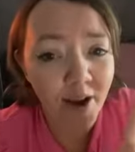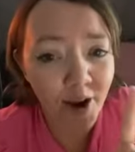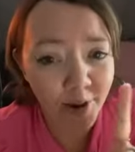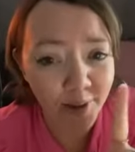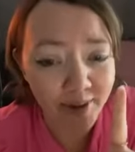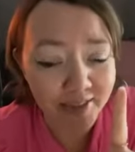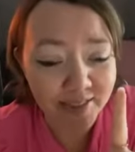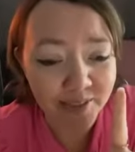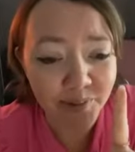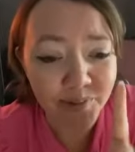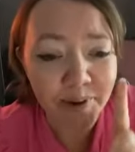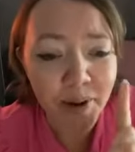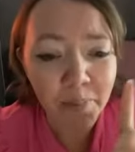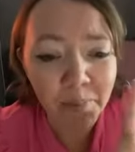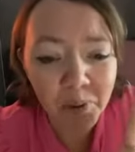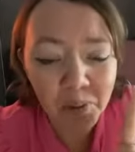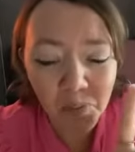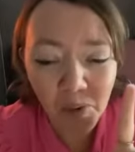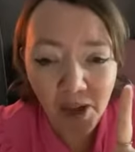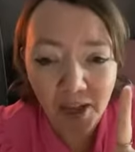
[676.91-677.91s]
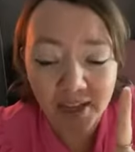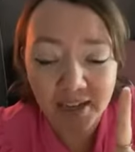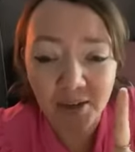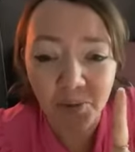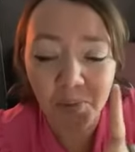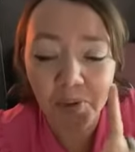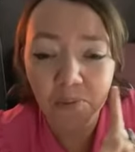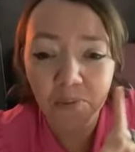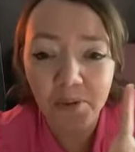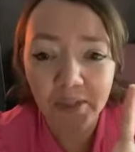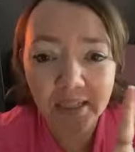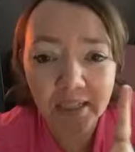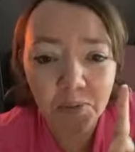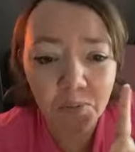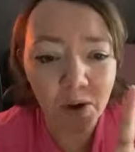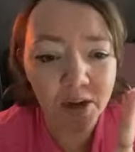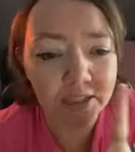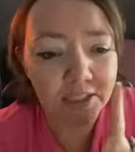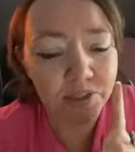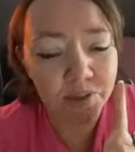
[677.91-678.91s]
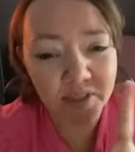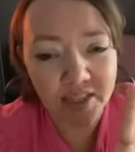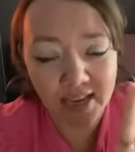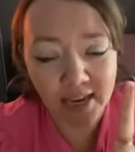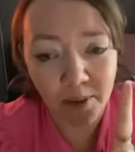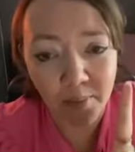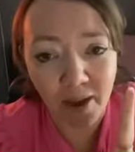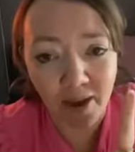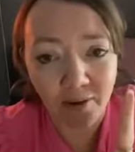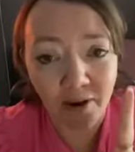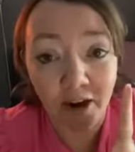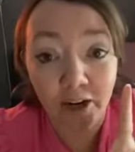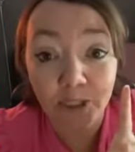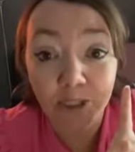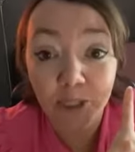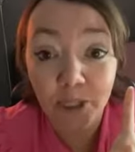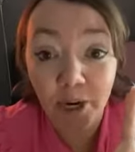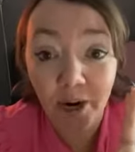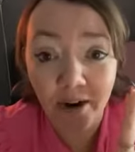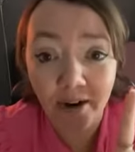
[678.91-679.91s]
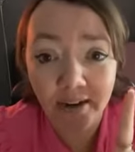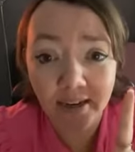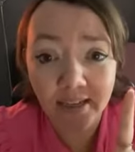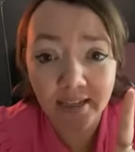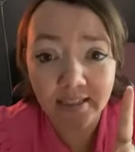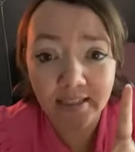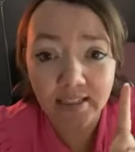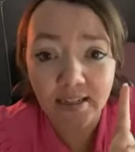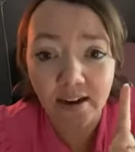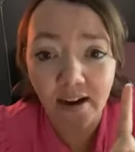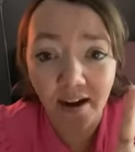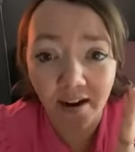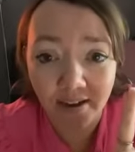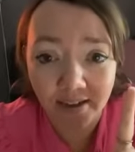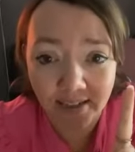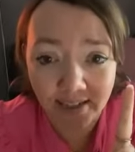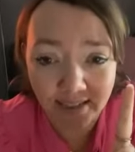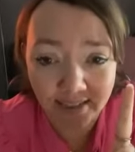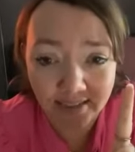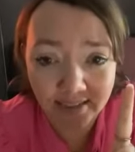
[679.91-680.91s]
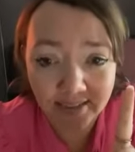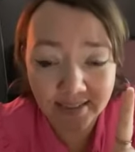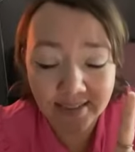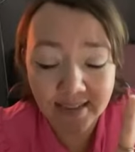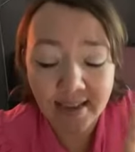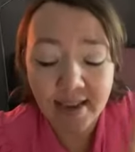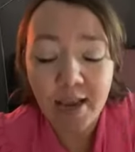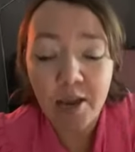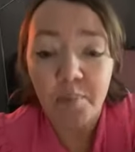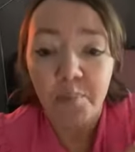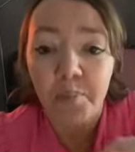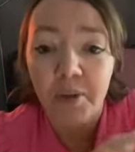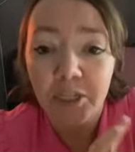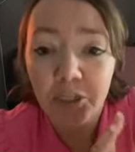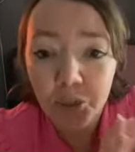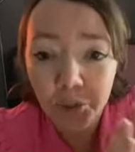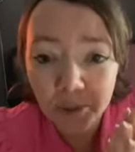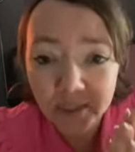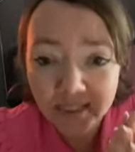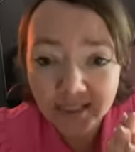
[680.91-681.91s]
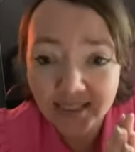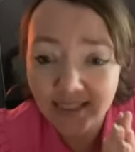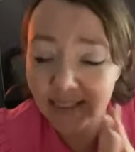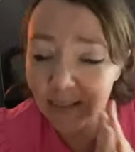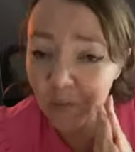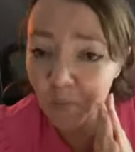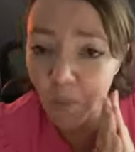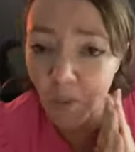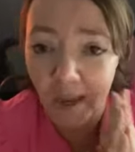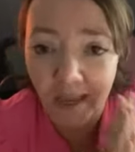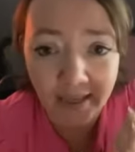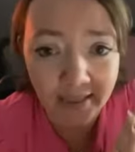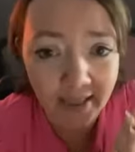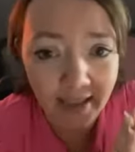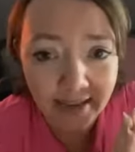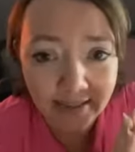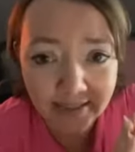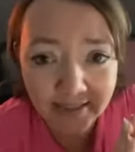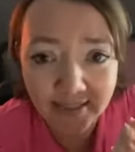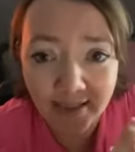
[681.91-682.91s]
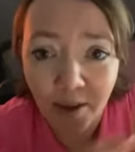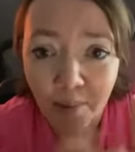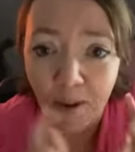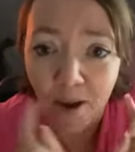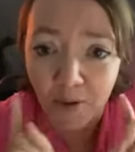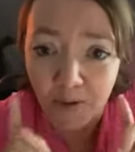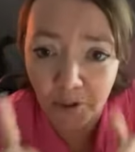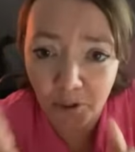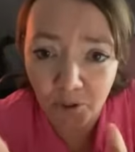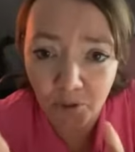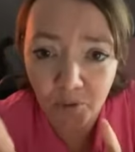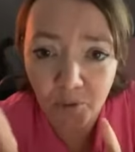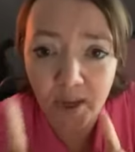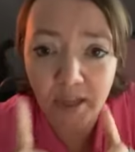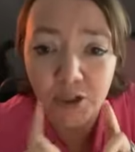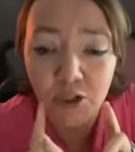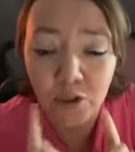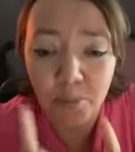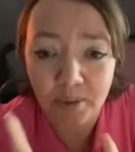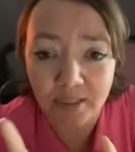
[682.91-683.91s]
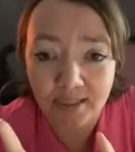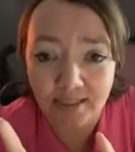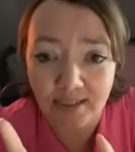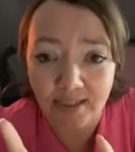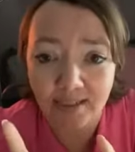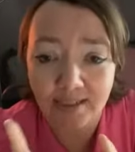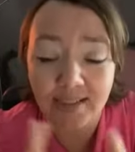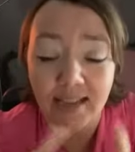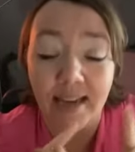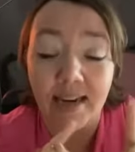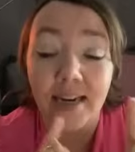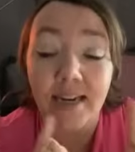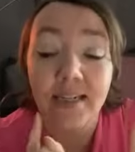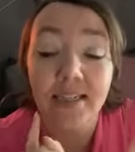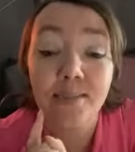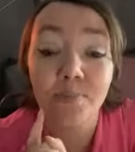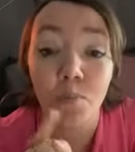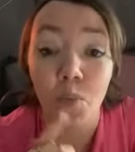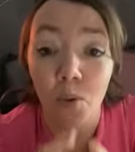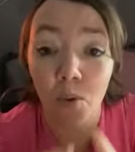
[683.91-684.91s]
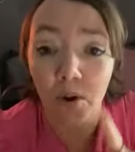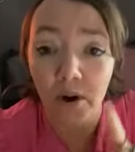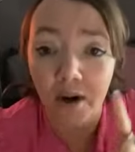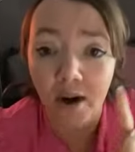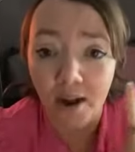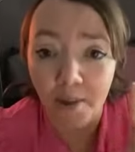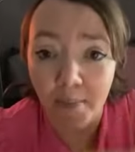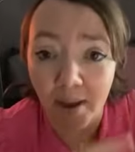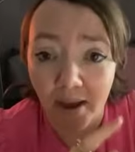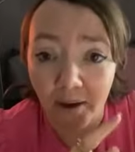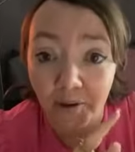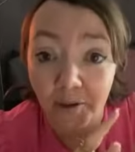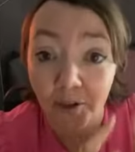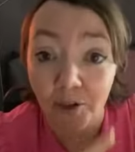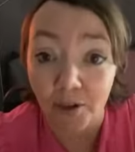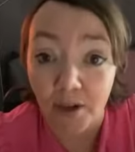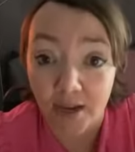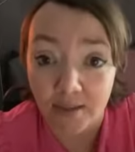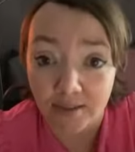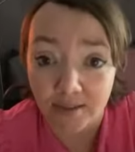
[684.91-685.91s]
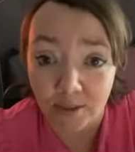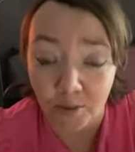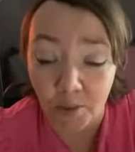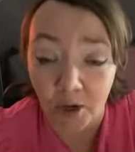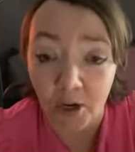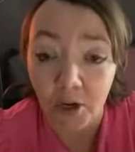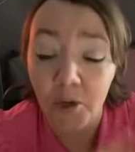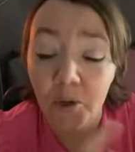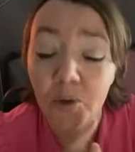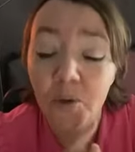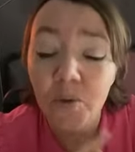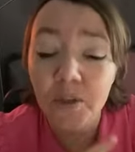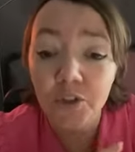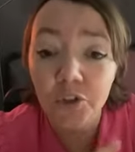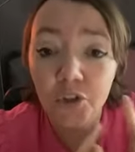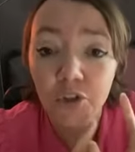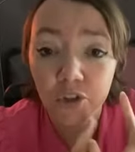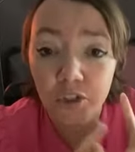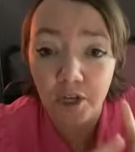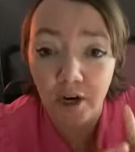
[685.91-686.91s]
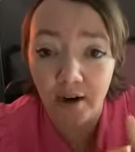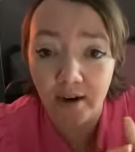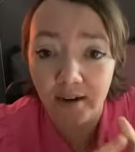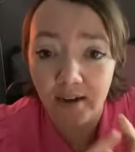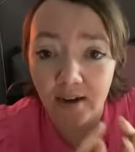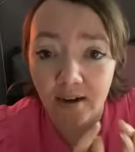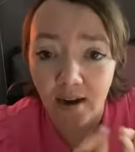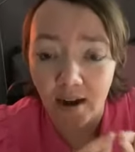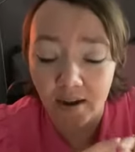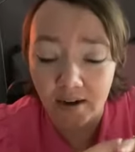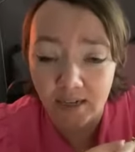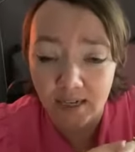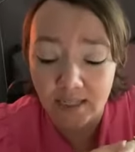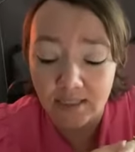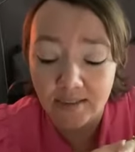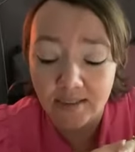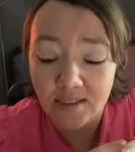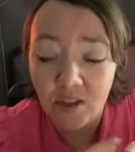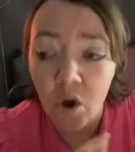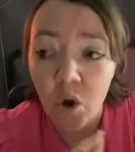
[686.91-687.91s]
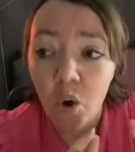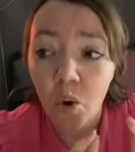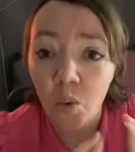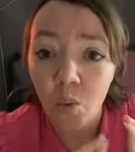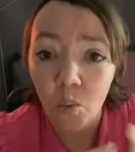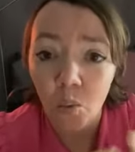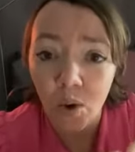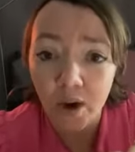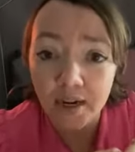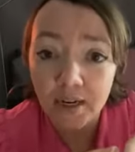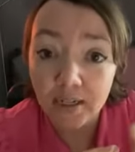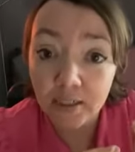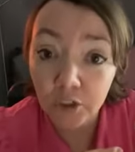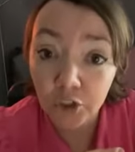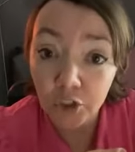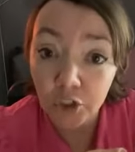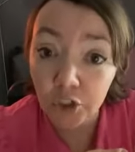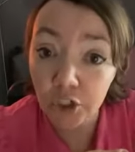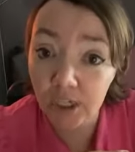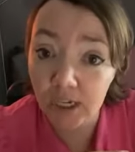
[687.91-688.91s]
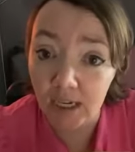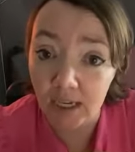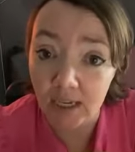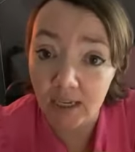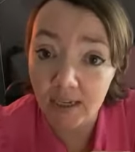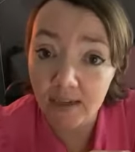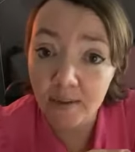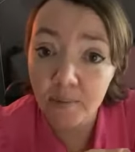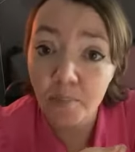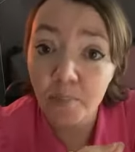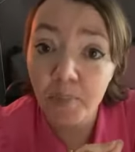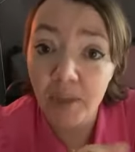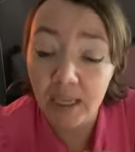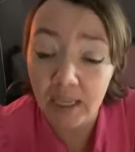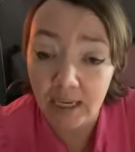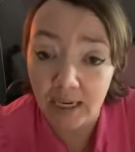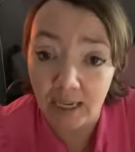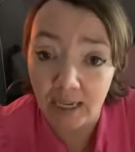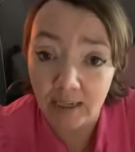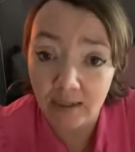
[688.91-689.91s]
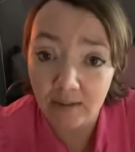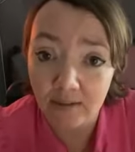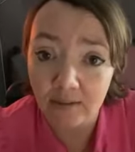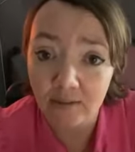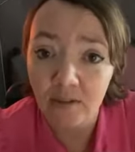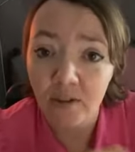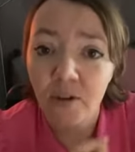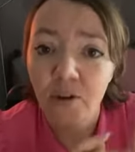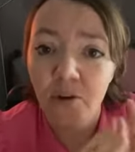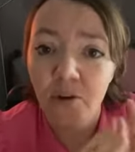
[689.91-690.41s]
All right, so number 1, we really want to think about our target audience. Pinterest is way less about you and your business, and it is more about your customer. Who is your target audience? What is she pinning?